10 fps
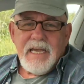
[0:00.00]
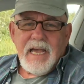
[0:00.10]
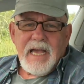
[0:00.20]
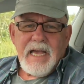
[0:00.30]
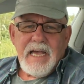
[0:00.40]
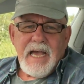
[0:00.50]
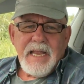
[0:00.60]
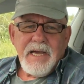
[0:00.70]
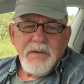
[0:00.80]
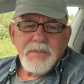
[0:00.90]

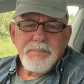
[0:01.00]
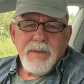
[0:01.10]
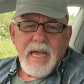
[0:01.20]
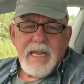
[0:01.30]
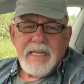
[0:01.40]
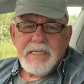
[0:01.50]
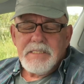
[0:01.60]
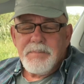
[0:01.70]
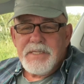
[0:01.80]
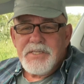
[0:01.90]
and I was planning
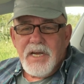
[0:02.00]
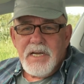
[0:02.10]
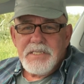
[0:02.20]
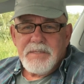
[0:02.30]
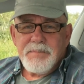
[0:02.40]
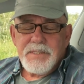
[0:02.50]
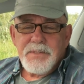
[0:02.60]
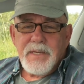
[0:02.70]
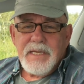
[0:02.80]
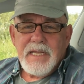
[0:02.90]
to be charging
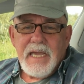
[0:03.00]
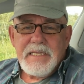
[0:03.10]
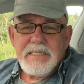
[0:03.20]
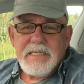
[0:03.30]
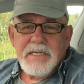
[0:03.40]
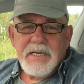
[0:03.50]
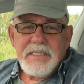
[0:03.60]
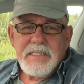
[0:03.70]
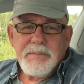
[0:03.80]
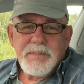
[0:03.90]
between
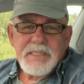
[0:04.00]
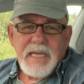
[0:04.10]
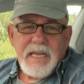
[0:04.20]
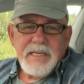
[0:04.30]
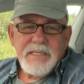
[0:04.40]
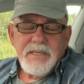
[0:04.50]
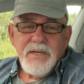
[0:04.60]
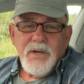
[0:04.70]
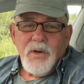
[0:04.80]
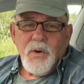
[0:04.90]
80-90%
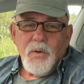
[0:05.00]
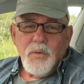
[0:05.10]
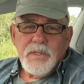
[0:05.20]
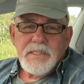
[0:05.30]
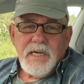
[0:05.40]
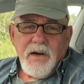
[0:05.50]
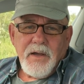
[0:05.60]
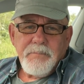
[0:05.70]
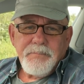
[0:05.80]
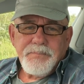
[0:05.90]
all the
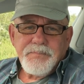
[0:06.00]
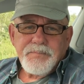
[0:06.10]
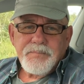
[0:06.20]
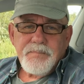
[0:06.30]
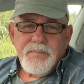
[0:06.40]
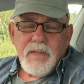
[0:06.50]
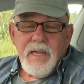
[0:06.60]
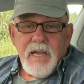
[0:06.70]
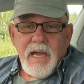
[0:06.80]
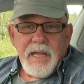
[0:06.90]
time.
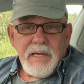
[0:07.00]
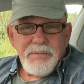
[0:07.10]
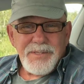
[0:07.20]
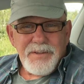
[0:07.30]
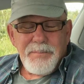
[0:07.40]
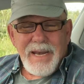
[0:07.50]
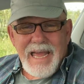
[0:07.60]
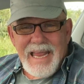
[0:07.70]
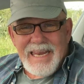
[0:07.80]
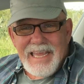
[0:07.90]
And I was sort of
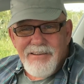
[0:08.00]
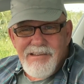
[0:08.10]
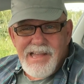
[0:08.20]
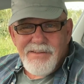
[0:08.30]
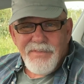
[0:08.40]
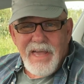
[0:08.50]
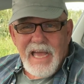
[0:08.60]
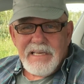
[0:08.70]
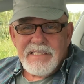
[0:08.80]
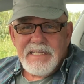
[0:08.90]
planning around
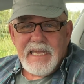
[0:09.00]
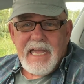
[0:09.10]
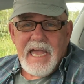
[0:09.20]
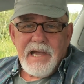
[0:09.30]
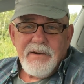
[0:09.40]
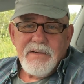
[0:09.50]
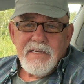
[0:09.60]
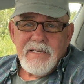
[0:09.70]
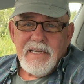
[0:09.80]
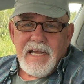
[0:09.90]
that, seeing how
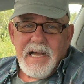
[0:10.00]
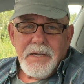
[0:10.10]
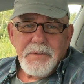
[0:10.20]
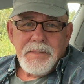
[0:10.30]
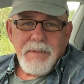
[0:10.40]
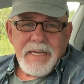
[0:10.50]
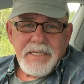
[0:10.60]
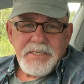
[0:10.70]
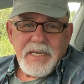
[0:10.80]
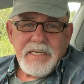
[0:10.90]
I would
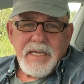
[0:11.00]
manage it.